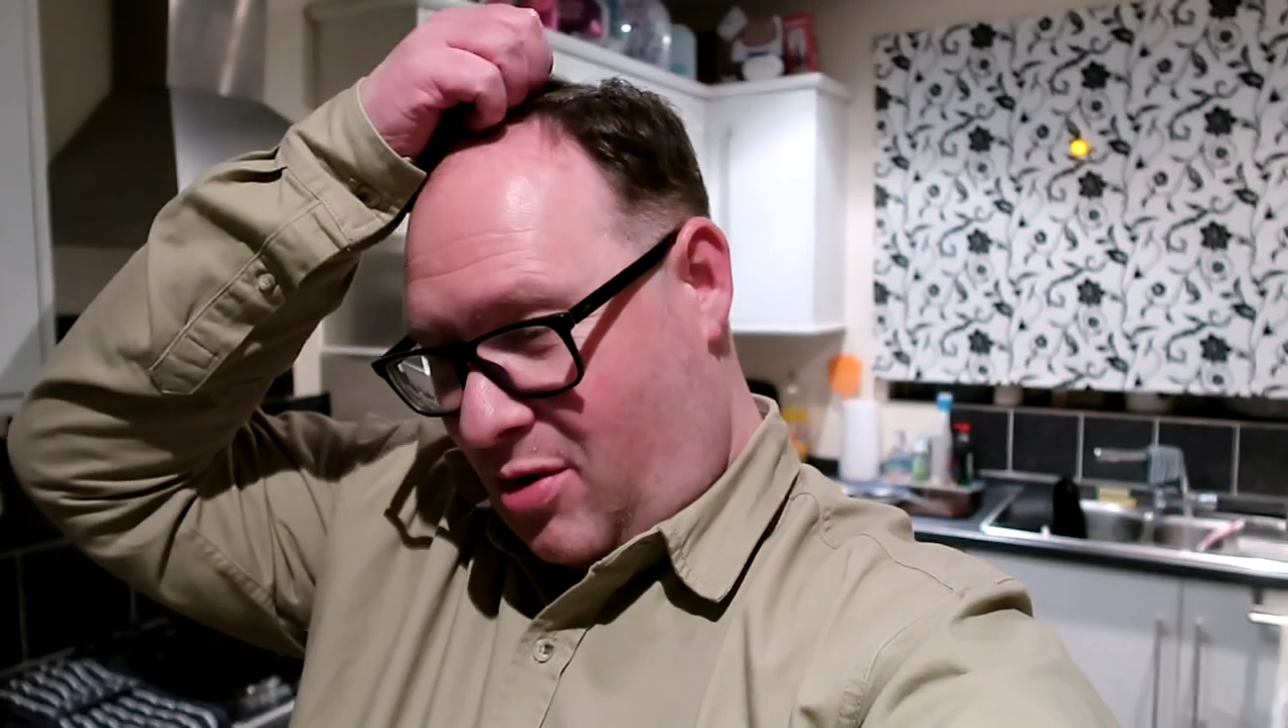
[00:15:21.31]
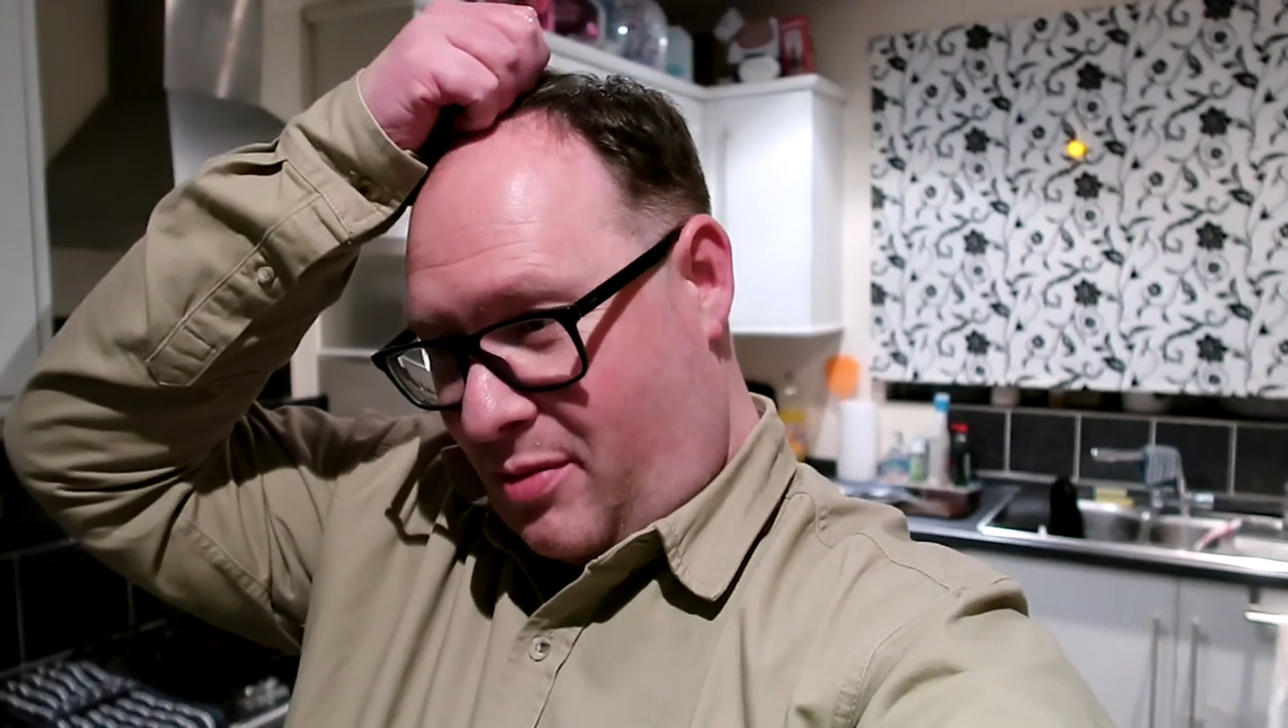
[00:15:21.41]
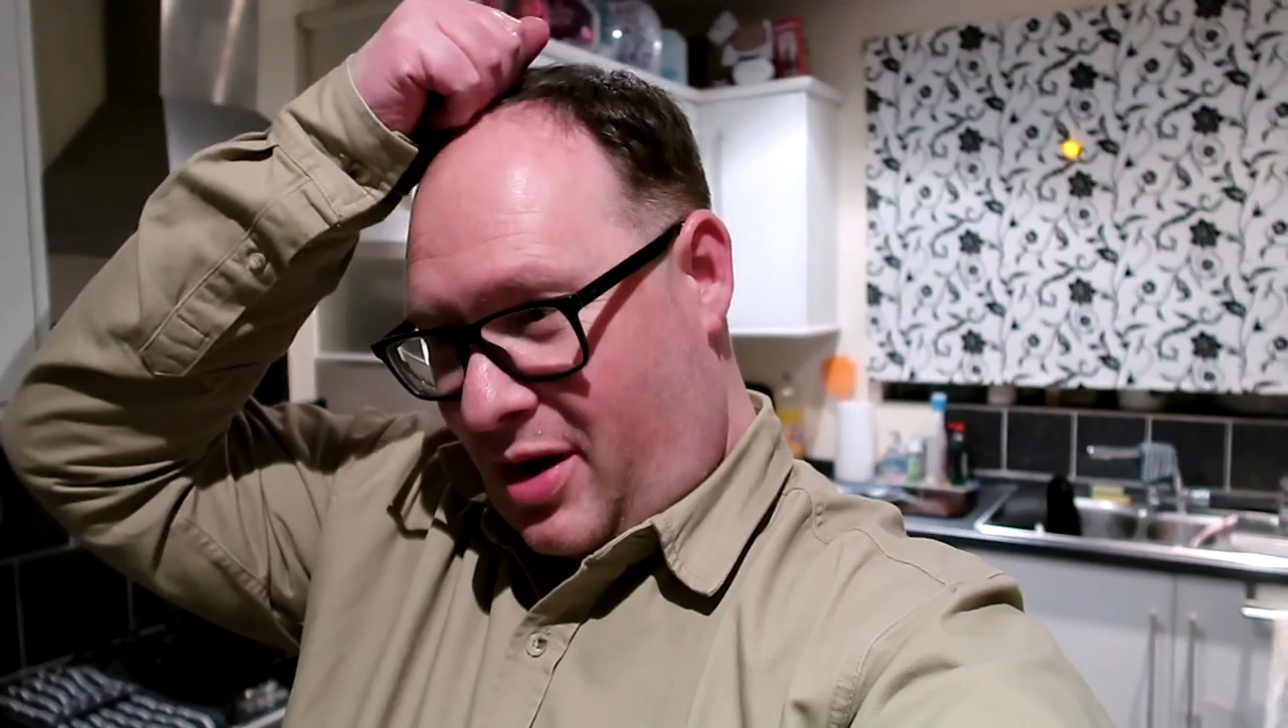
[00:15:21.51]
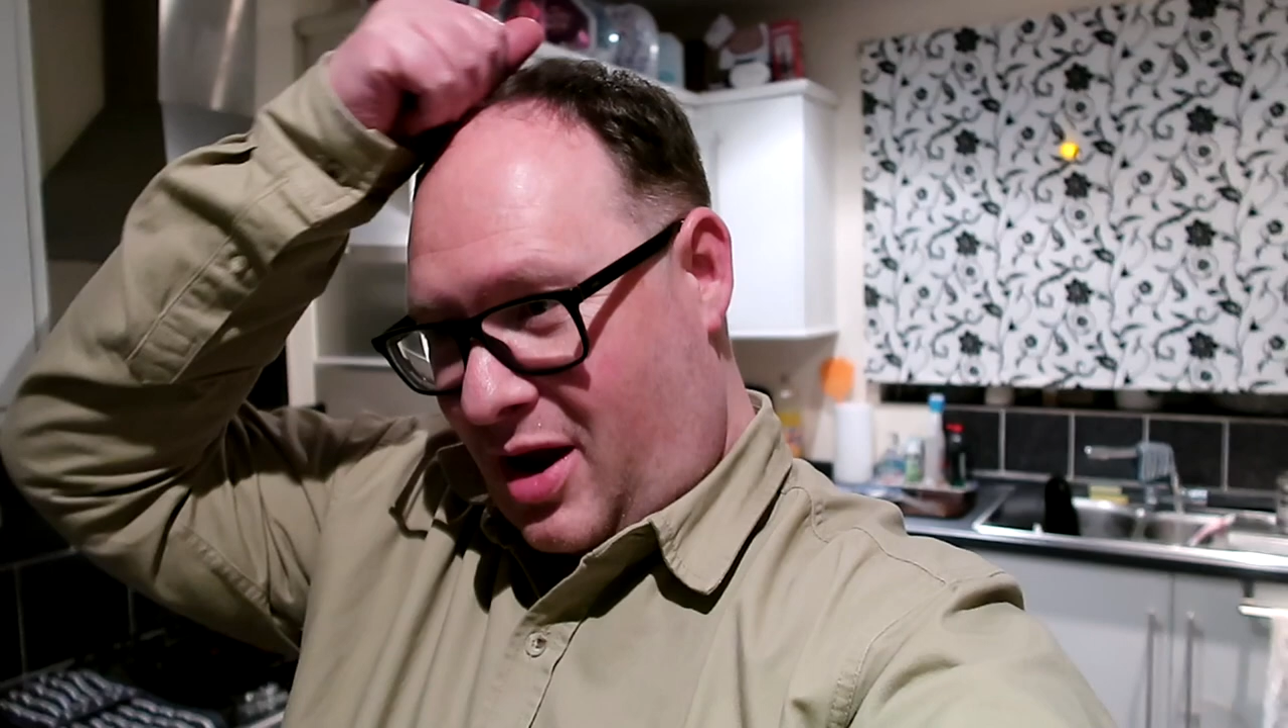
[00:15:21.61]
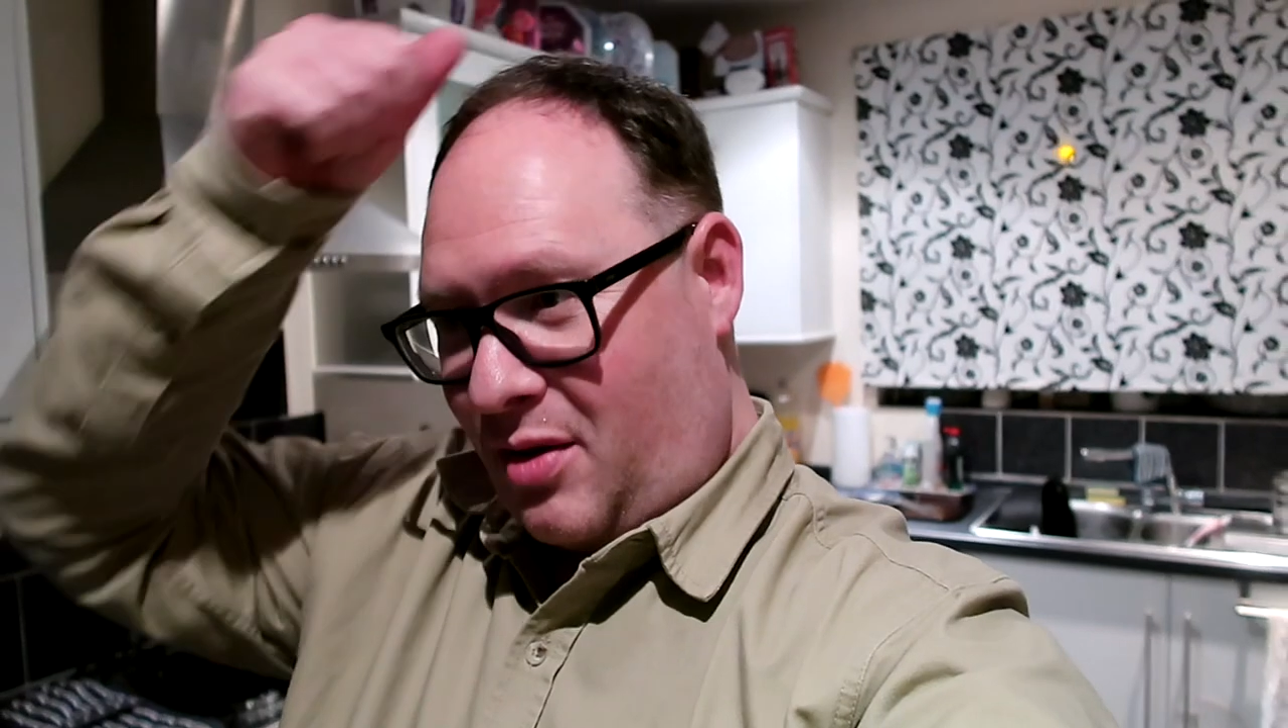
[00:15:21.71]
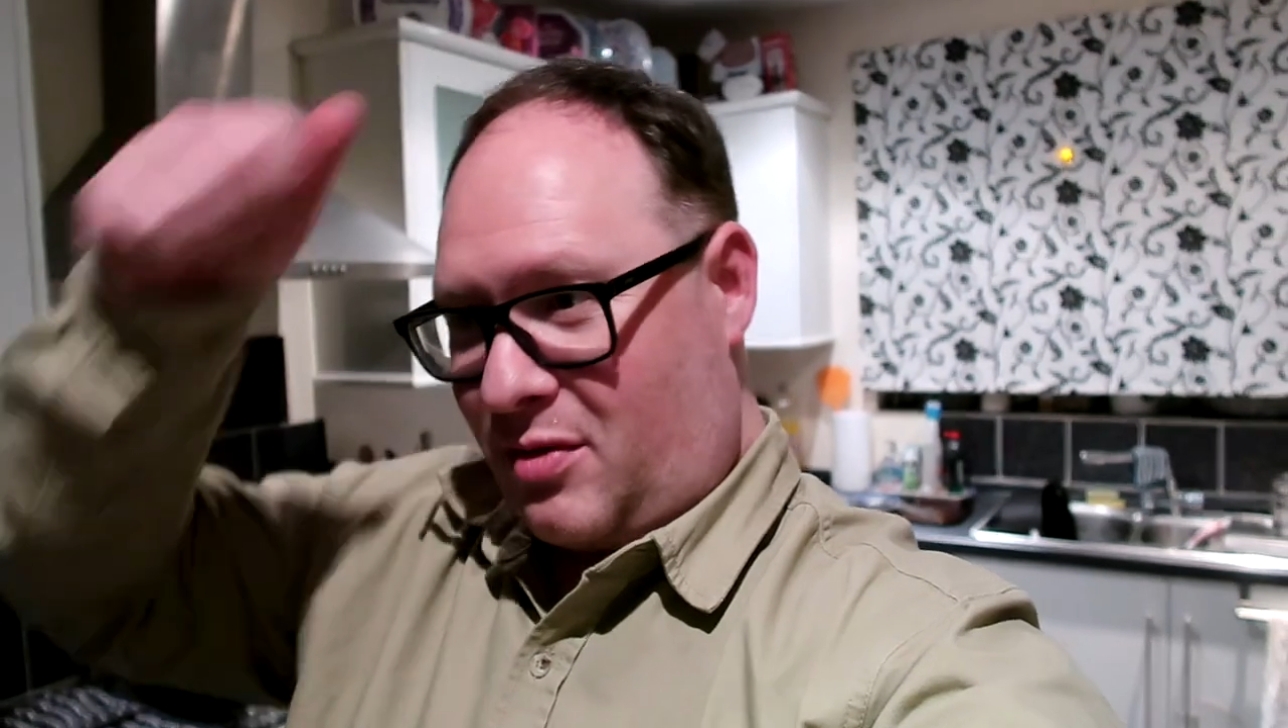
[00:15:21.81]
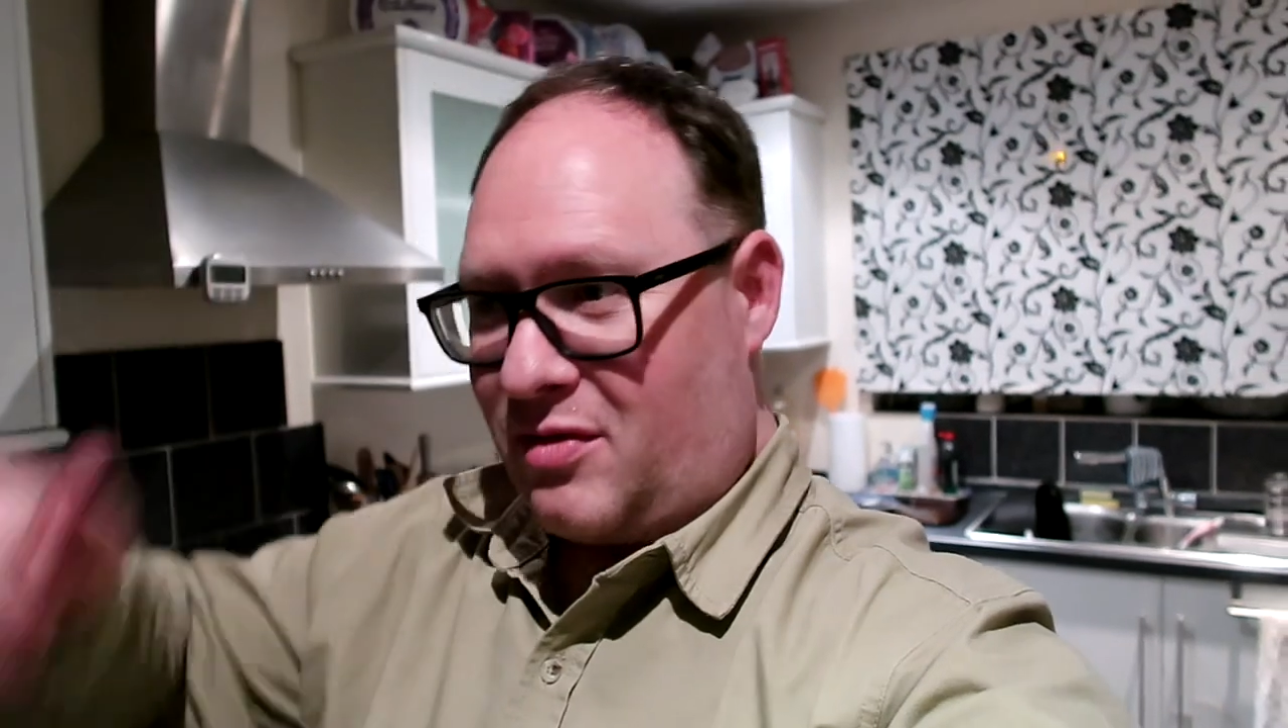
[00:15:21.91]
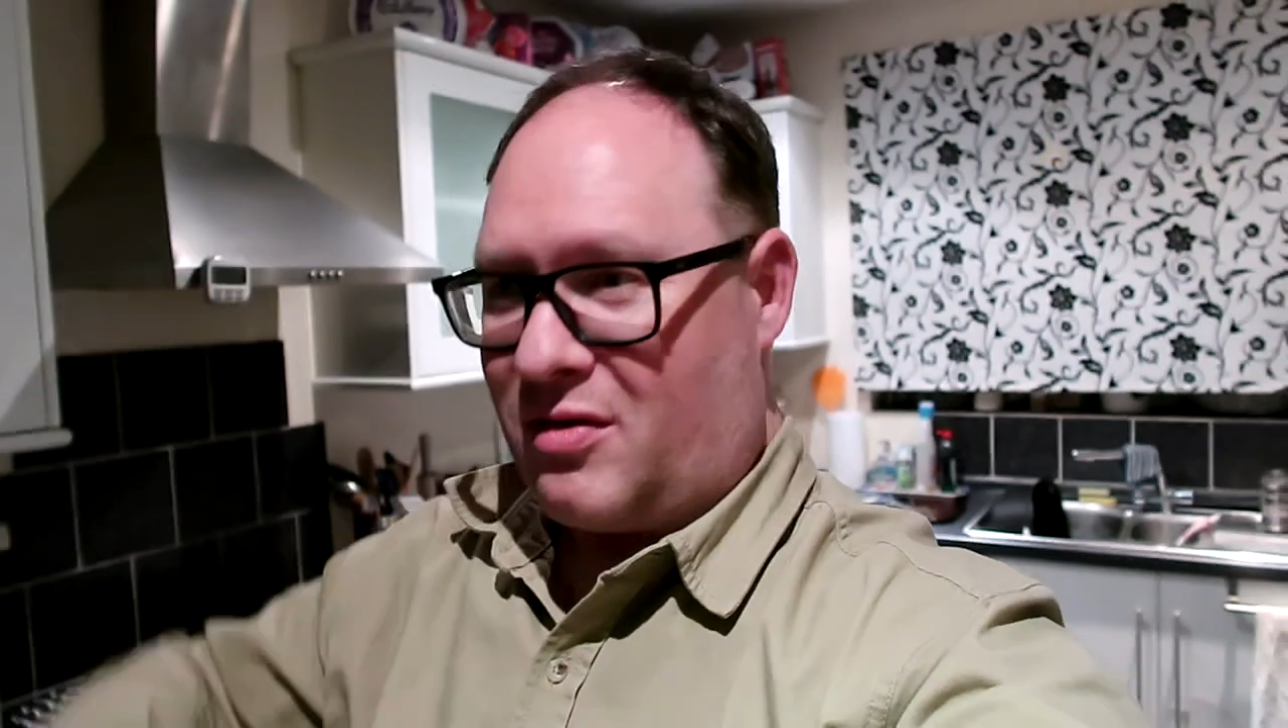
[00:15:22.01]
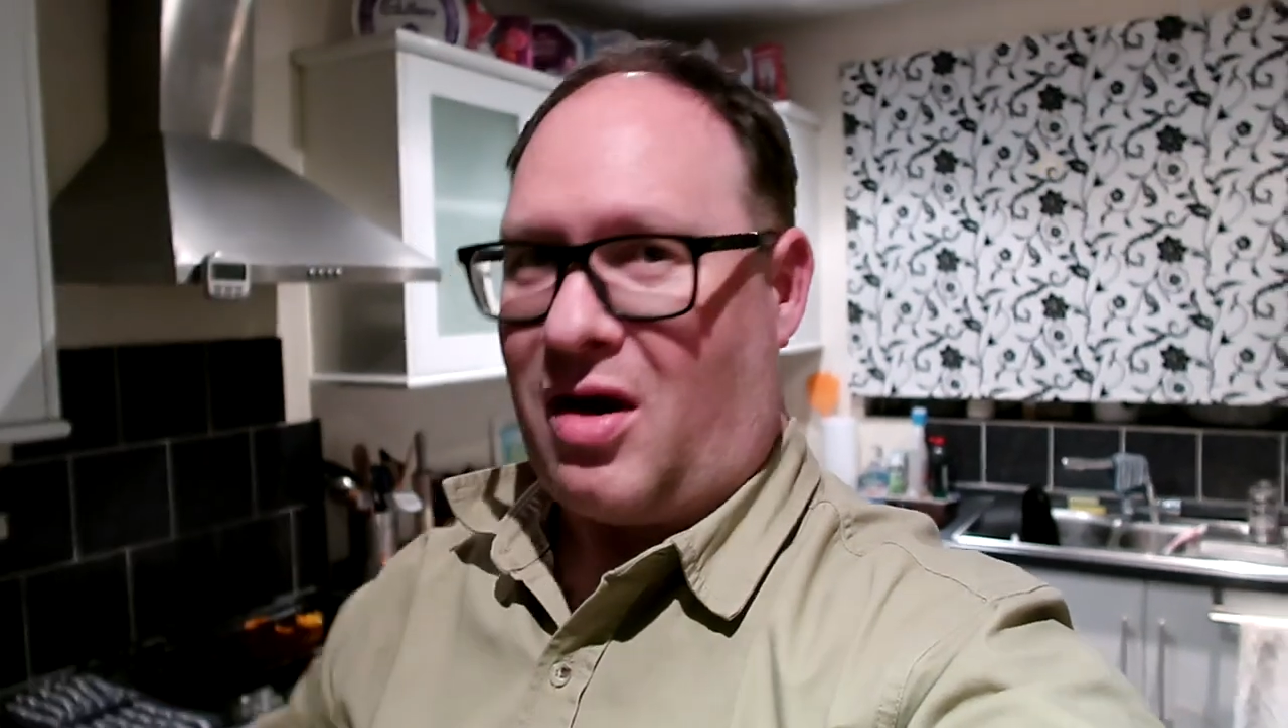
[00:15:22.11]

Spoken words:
on my own.